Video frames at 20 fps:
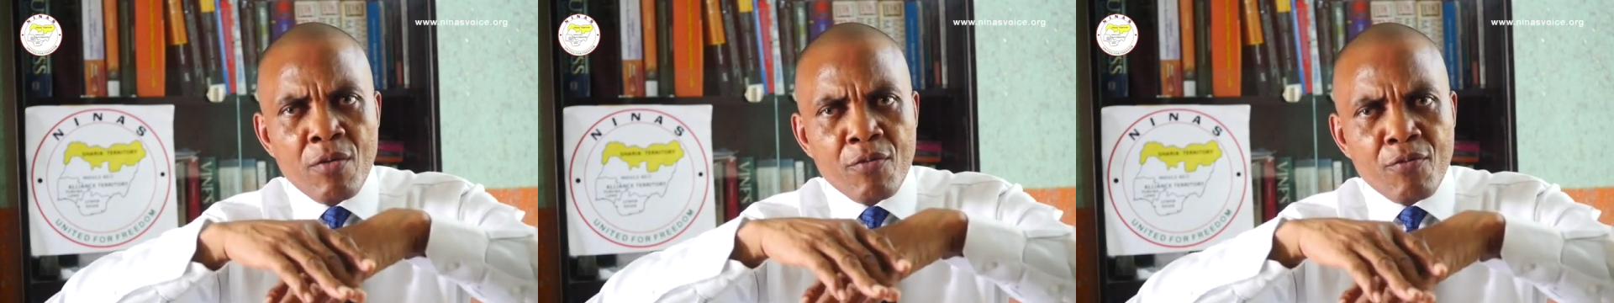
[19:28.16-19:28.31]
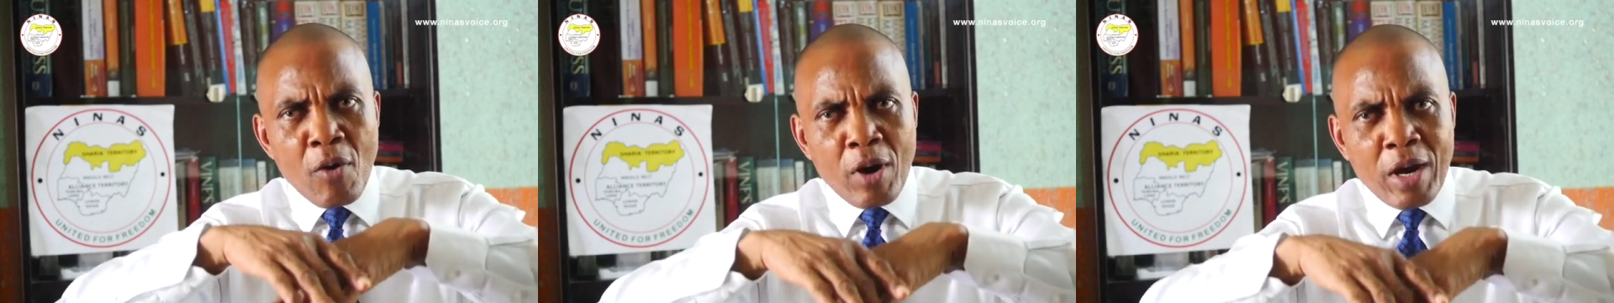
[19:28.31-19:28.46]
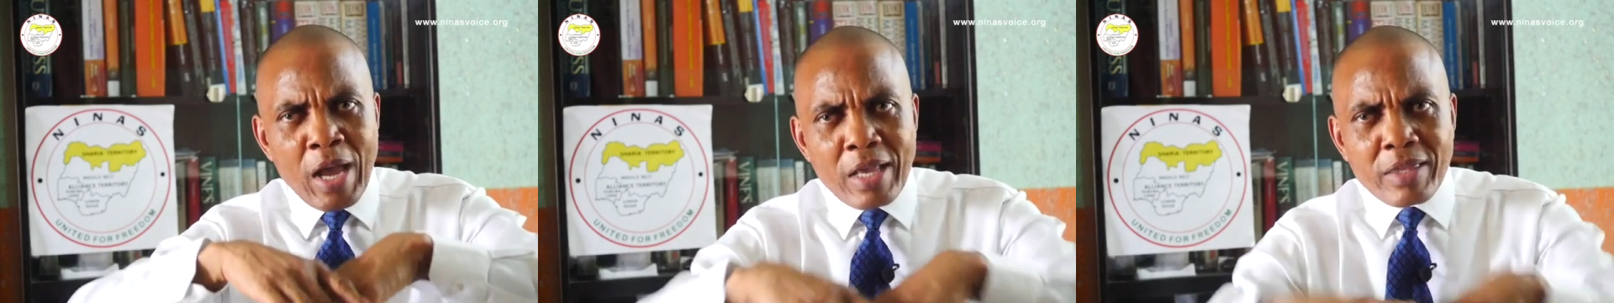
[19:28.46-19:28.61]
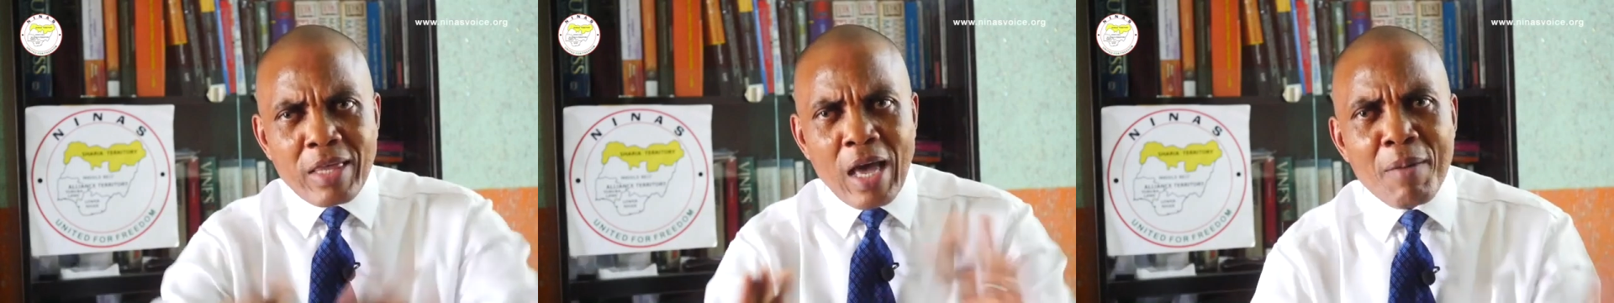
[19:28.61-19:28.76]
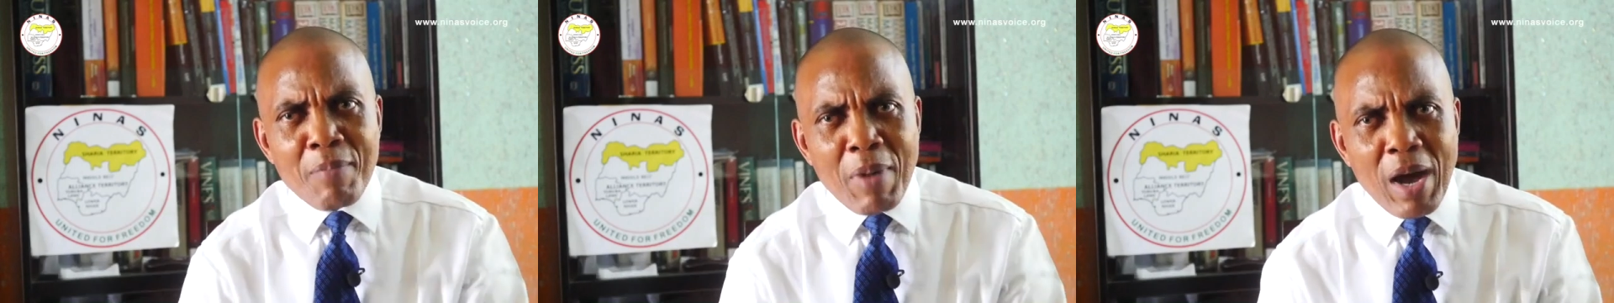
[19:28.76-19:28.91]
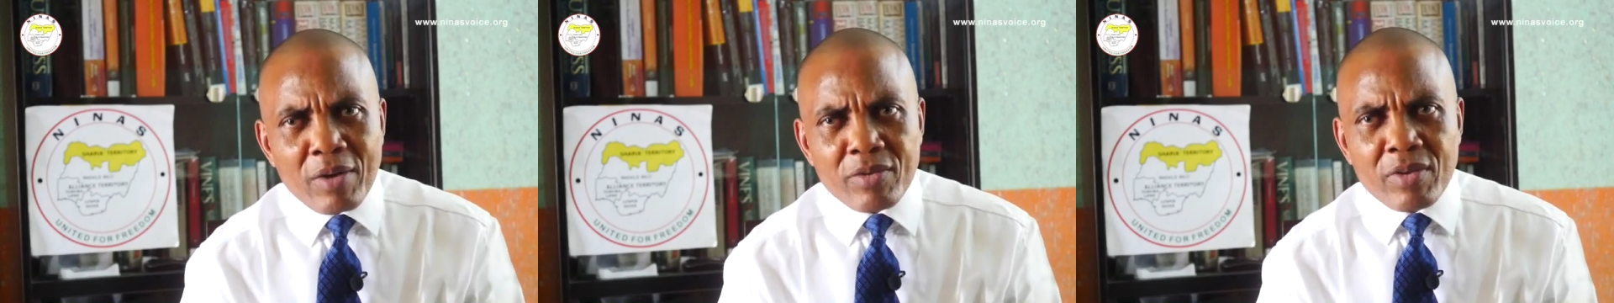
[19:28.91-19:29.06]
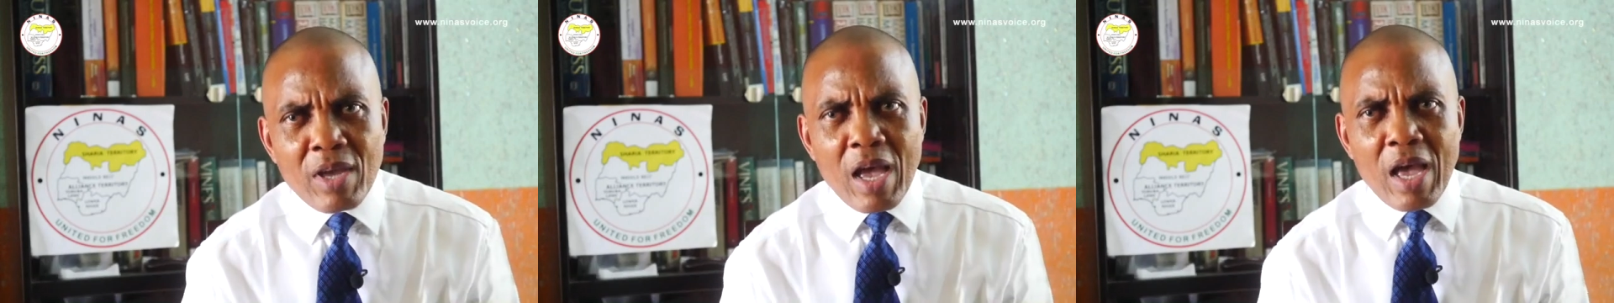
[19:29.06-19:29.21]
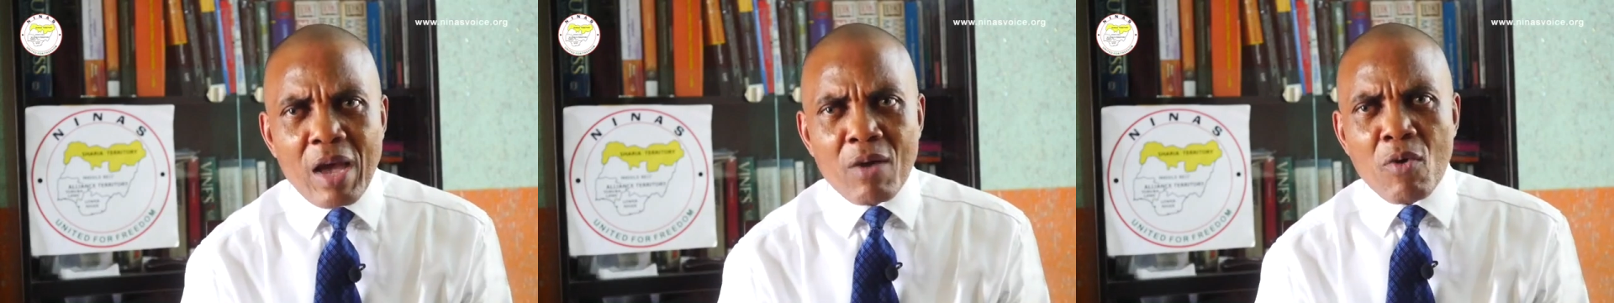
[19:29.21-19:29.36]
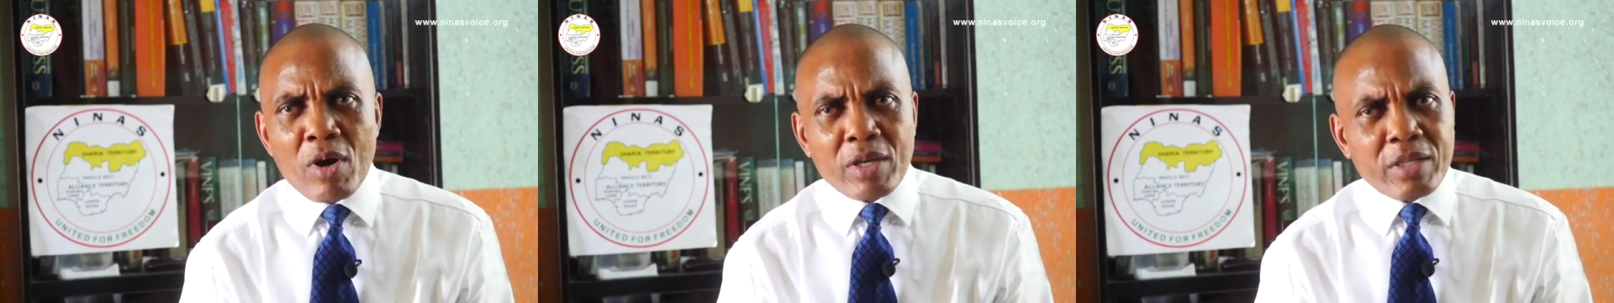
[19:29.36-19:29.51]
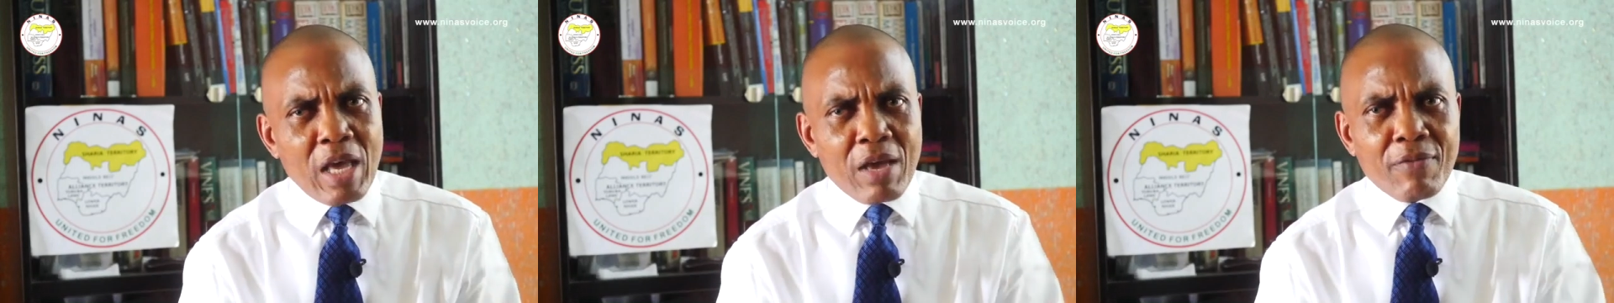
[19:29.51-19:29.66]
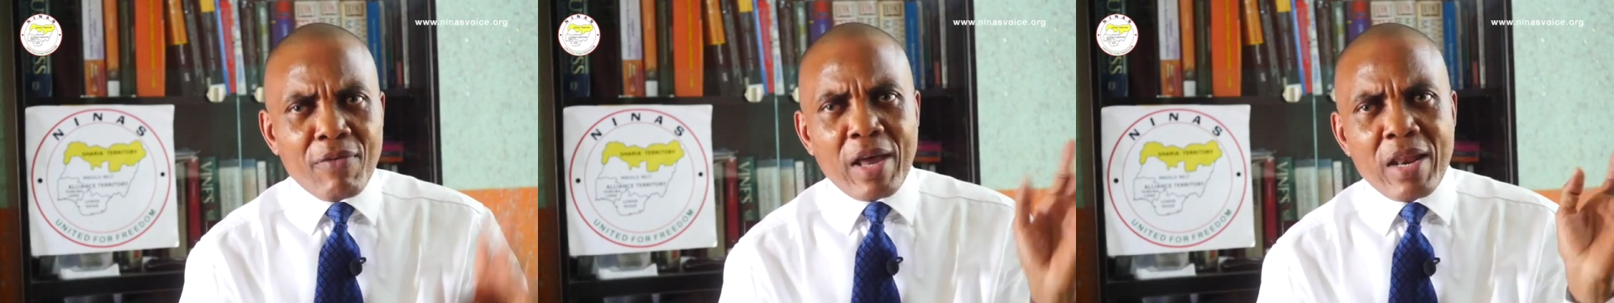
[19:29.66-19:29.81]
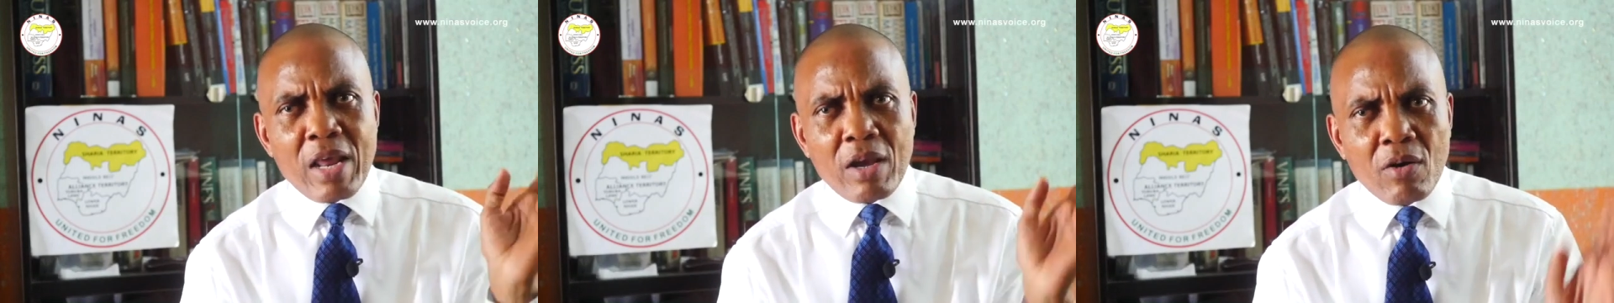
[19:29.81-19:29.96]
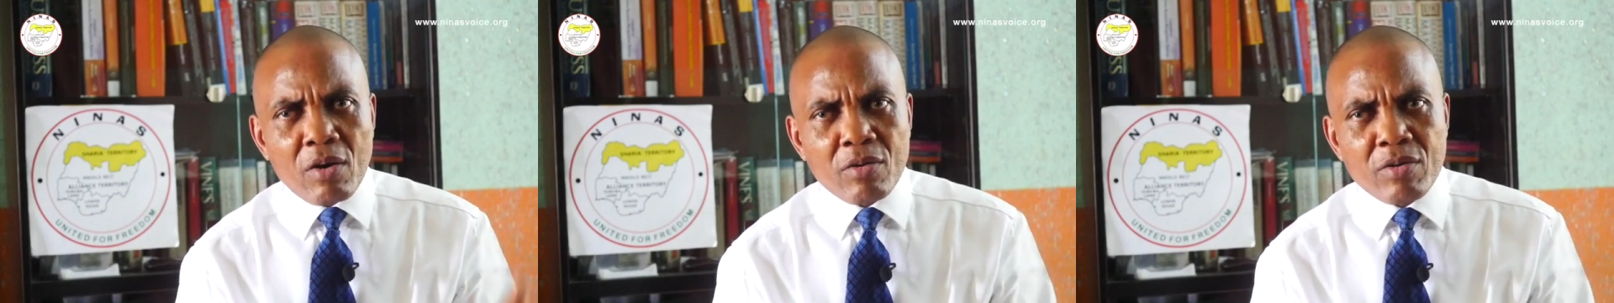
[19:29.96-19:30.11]
forget about whatever
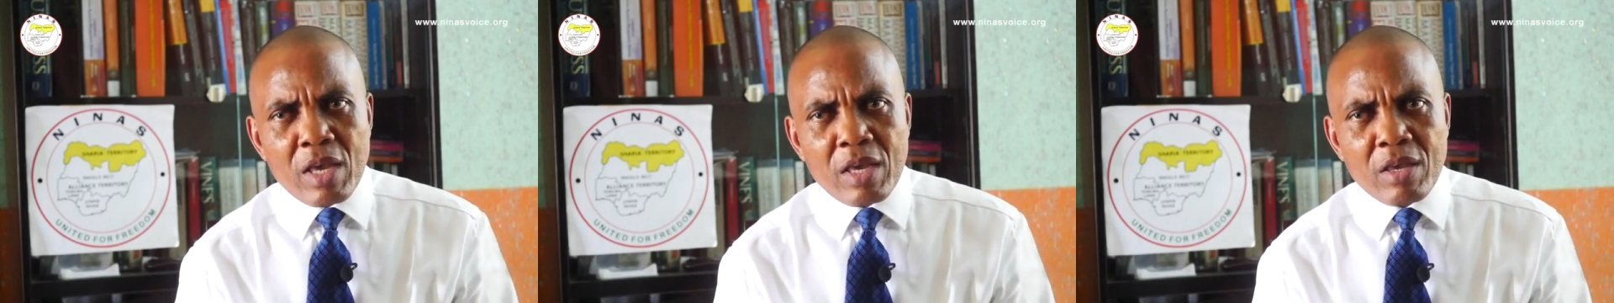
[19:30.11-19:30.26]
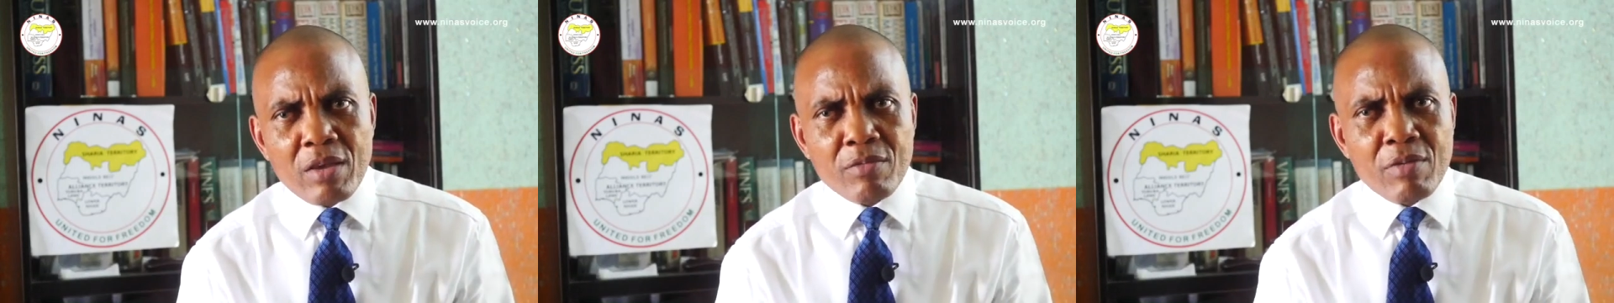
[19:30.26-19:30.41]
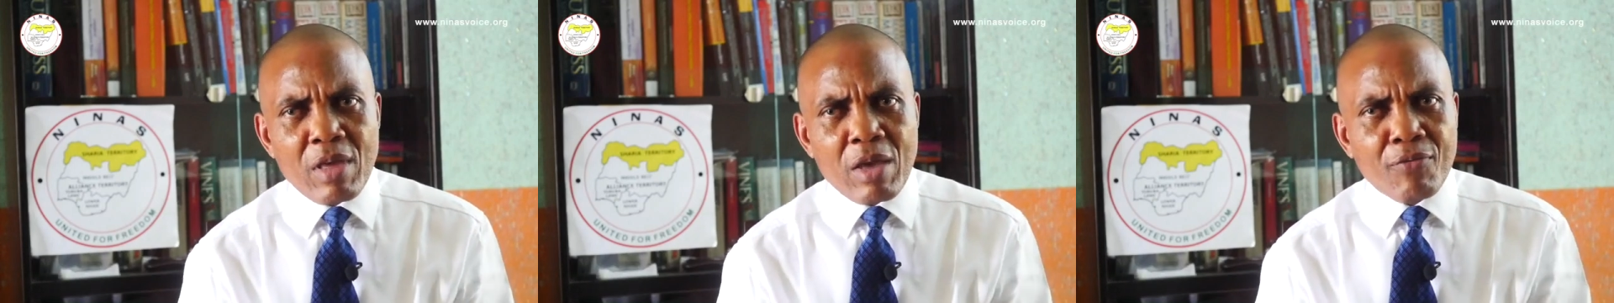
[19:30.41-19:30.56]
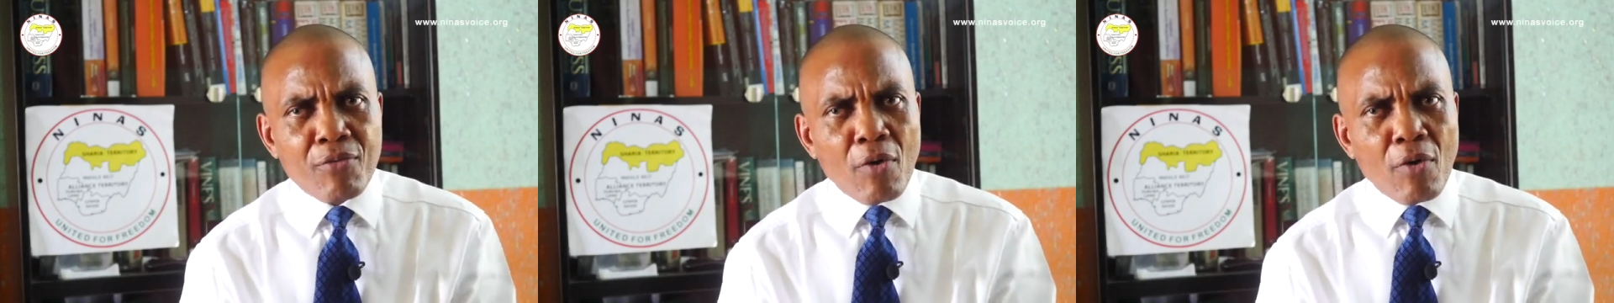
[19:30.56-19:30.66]
the